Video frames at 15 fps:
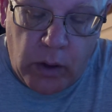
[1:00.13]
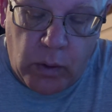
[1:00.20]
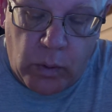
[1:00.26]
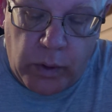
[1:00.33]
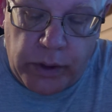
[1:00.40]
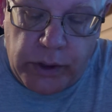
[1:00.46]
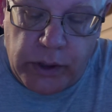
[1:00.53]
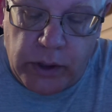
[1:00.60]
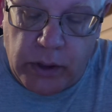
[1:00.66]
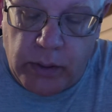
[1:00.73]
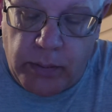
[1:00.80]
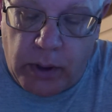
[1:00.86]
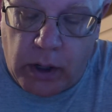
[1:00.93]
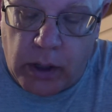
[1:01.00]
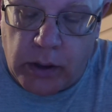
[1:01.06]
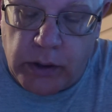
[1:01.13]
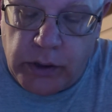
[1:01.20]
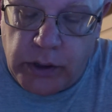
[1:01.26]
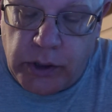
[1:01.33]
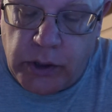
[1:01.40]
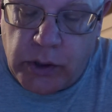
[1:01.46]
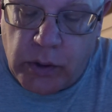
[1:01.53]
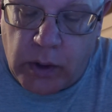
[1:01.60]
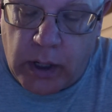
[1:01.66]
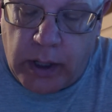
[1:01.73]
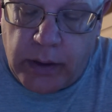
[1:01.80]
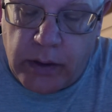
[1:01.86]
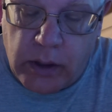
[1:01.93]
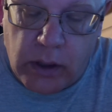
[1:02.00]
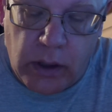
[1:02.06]
Reaching the barn, she
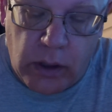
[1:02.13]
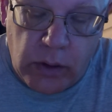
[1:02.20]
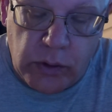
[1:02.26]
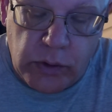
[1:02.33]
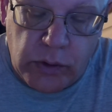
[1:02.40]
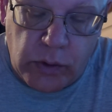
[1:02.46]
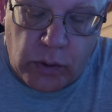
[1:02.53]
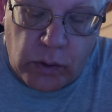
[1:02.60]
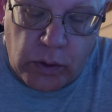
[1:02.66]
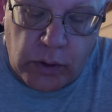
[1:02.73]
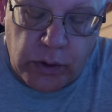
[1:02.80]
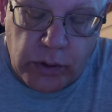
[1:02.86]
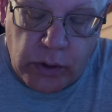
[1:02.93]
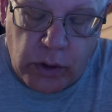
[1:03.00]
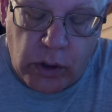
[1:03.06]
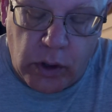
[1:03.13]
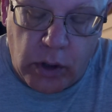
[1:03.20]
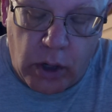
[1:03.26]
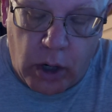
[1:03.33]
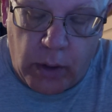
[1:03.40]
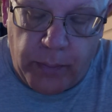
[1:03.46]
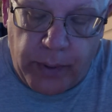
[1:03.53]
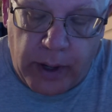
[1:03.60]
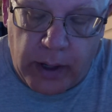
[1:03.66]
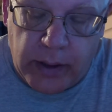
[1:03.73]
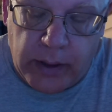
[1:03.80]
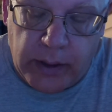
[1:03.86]
tried the closed doors, her heart pounding.